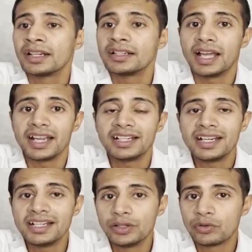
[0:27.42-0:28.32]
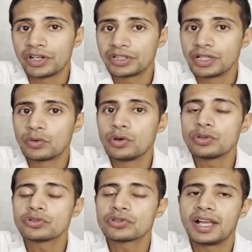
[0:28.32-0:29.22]
Diet and nutrition
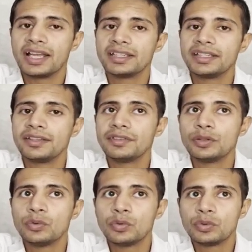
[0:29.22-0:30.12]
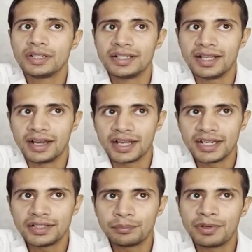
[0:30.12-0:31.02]
coach, I give you
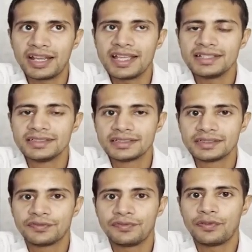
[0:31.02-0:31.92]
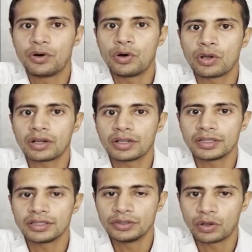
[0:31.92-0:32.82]
diet plans for
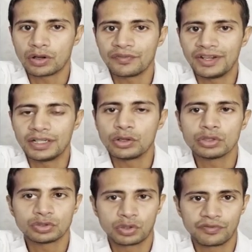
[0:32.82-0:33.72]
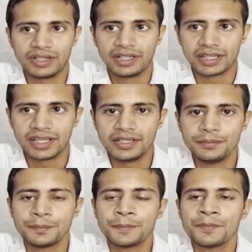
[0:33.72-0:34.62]
your weight loss or weight gain.